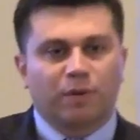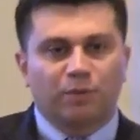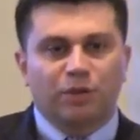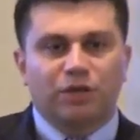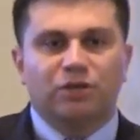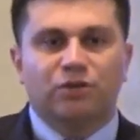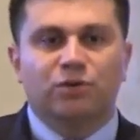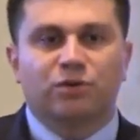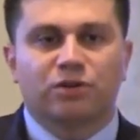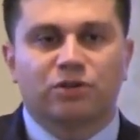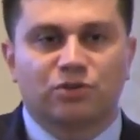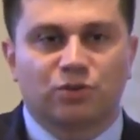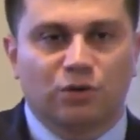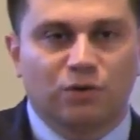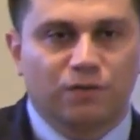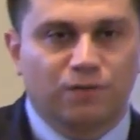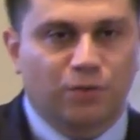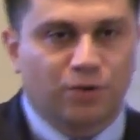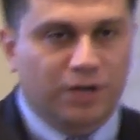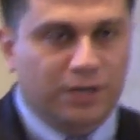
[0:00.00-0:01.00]
but we do
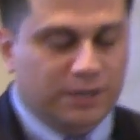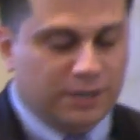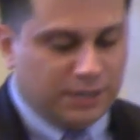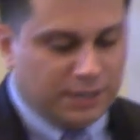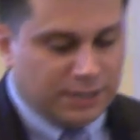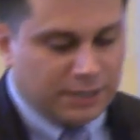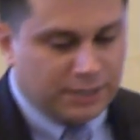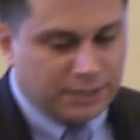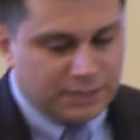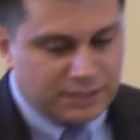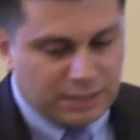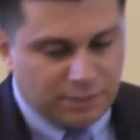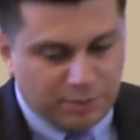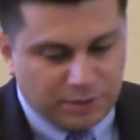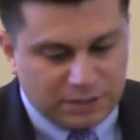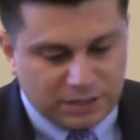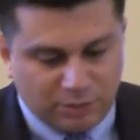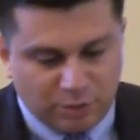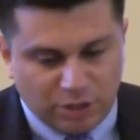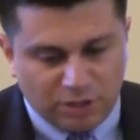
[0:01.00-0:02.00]
control for it.
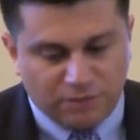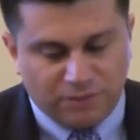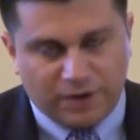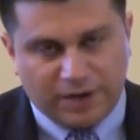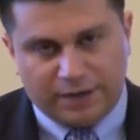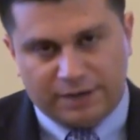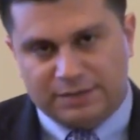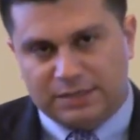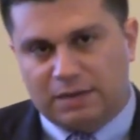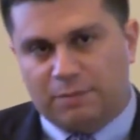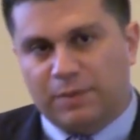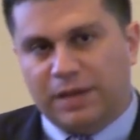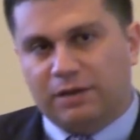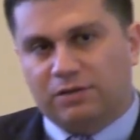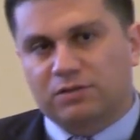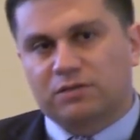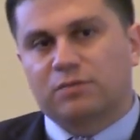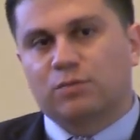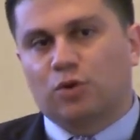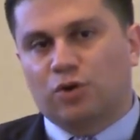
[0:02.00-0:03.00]
Typically what you find is that
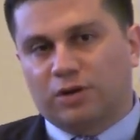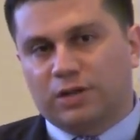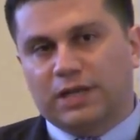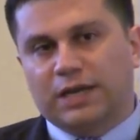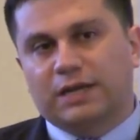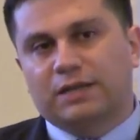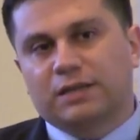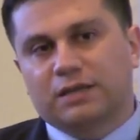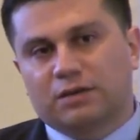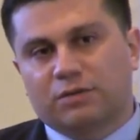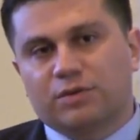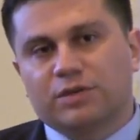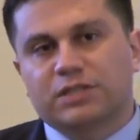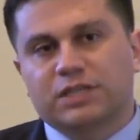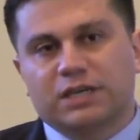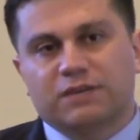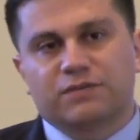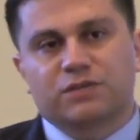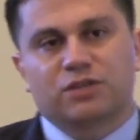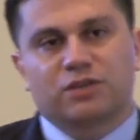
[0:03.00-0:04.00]
males are more likely to
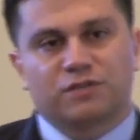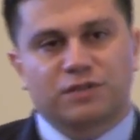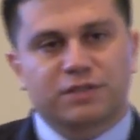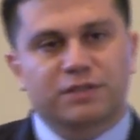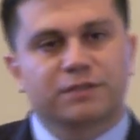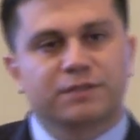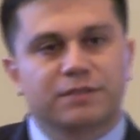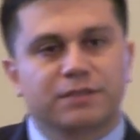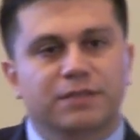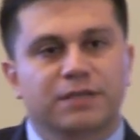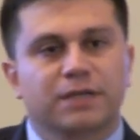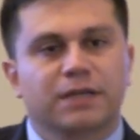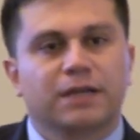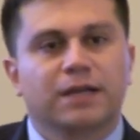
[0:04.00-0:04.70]
receive services,